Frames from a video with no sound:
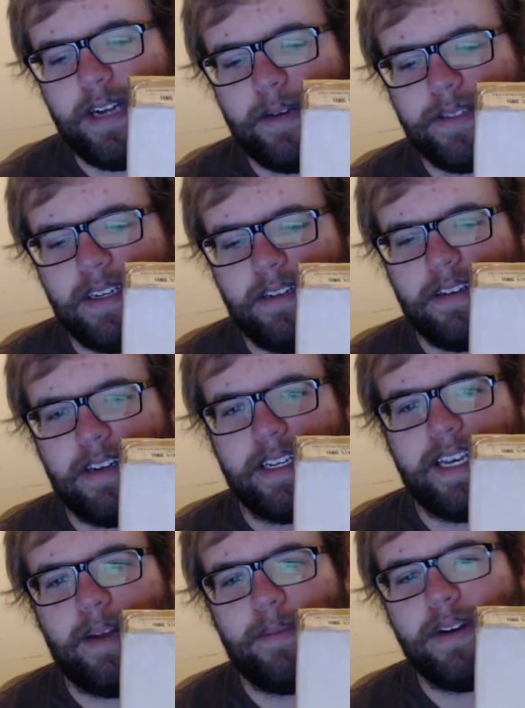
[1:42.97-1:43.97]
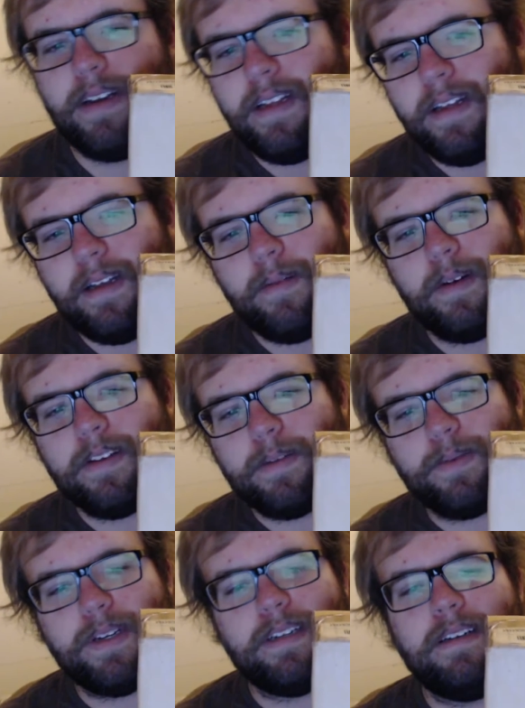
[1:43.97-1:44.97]
sure how it's going to look on camera. I
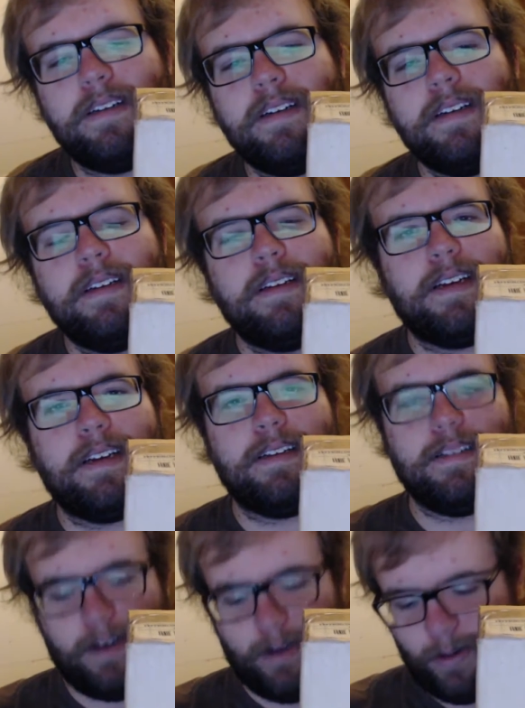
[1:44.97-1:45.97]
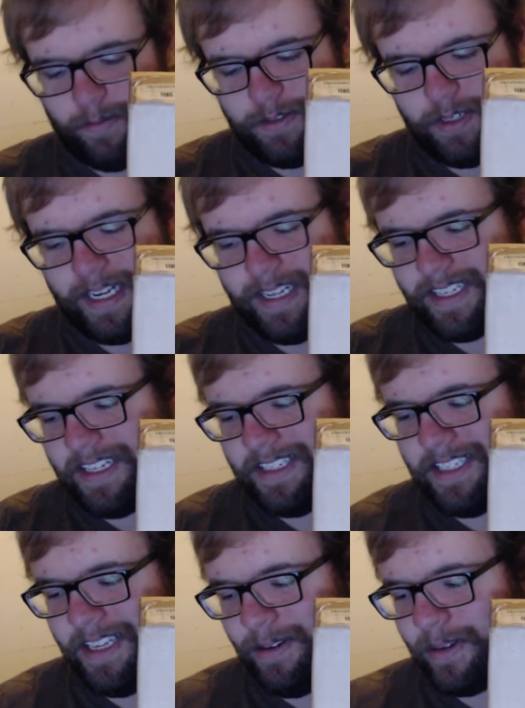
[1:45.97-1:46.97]
have to put it here, and hopefully you guys
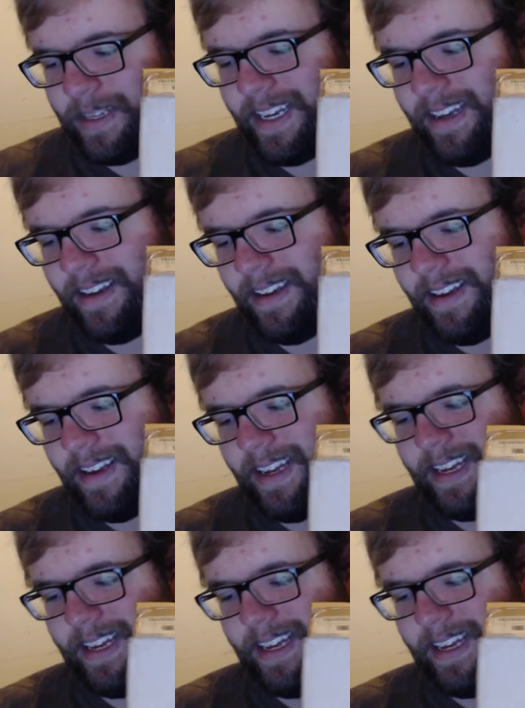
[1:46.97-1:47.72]
can see it okay.